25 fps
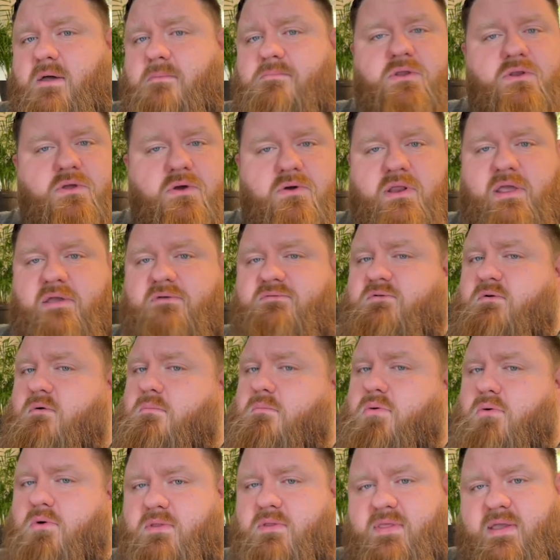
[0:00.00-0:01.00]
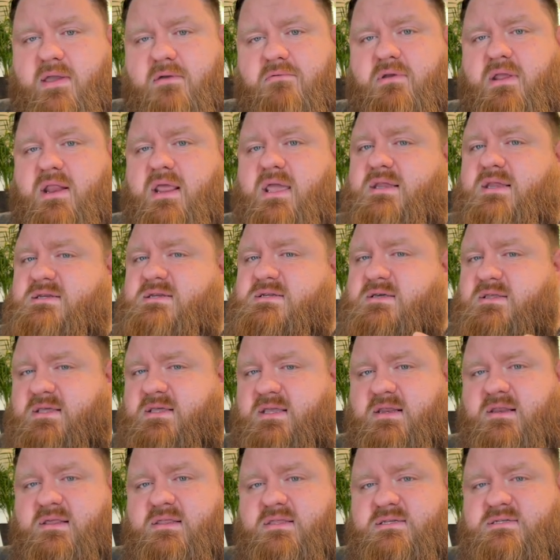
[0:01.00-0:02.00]
You don't have to report that reading until the
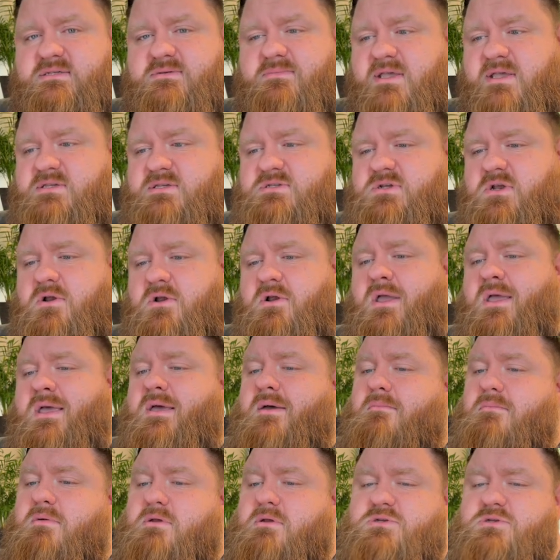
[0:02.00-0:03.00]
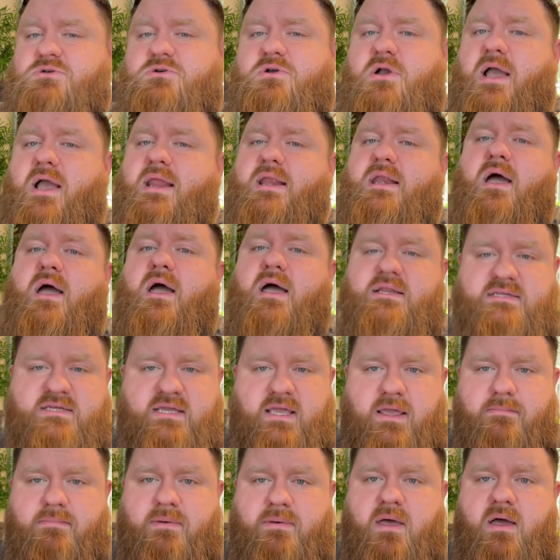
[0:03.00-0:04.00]
end of the semester, but try not to
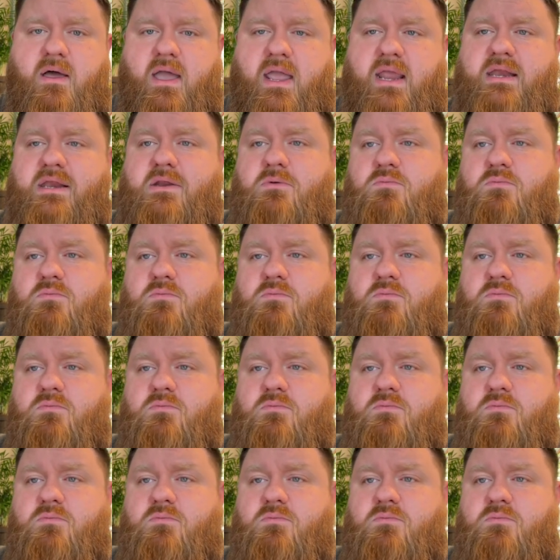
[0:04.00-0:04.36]
get behind.